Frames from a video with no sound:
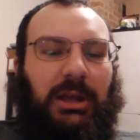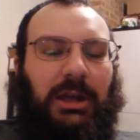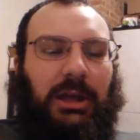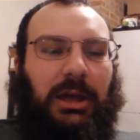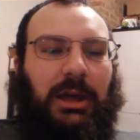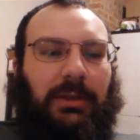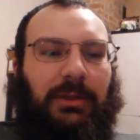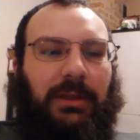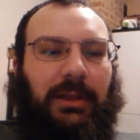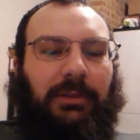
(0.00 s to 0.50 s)

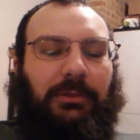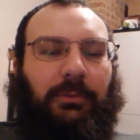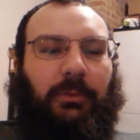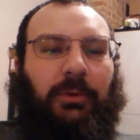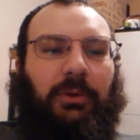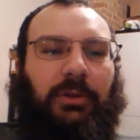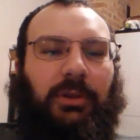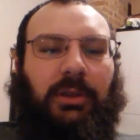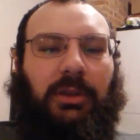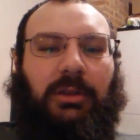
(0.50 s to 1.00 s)
Uh, that's
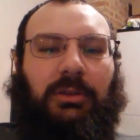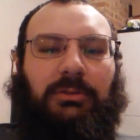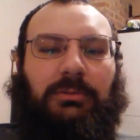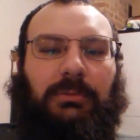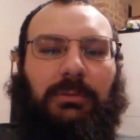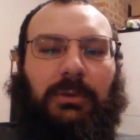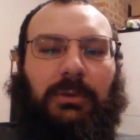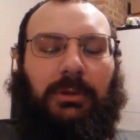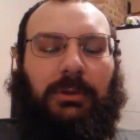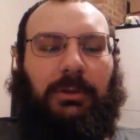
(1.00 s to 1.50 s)
where the
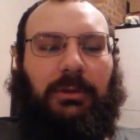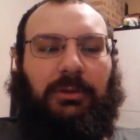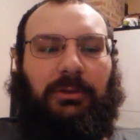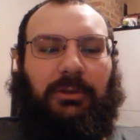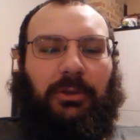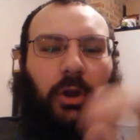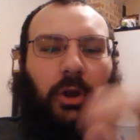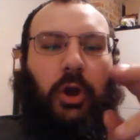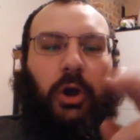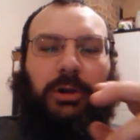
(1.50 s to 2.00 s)

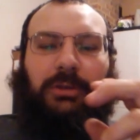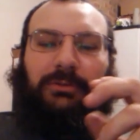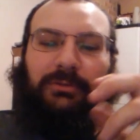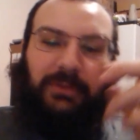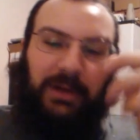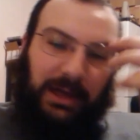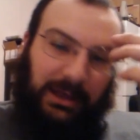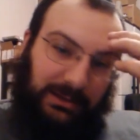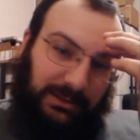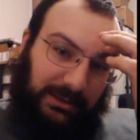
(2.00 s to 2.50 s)
there's an
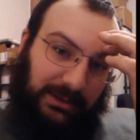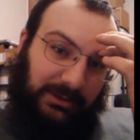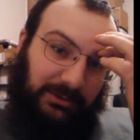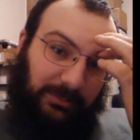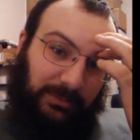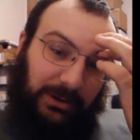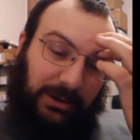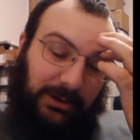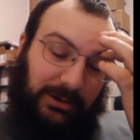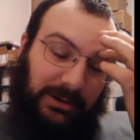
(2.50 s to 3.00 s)
artifact that is
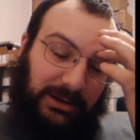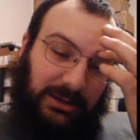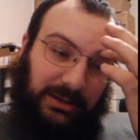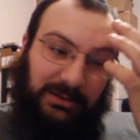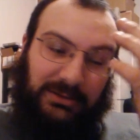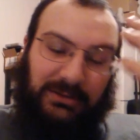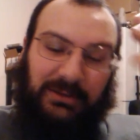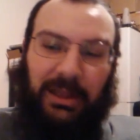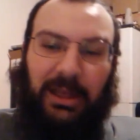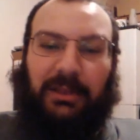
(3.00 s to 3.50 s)

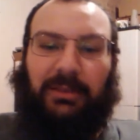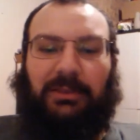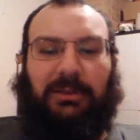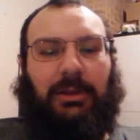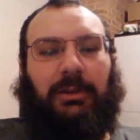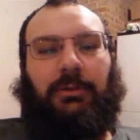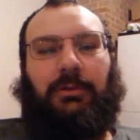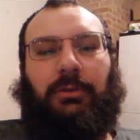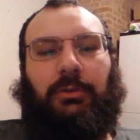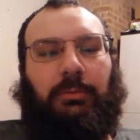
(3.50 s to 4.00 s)
buried dead
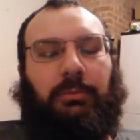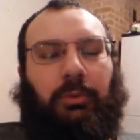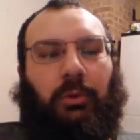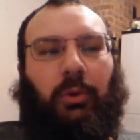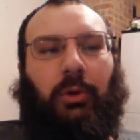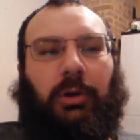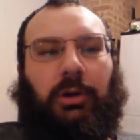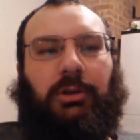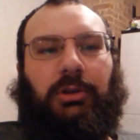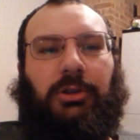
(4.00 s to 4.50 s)
center of the
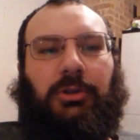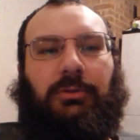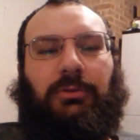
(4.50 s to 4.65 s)
board.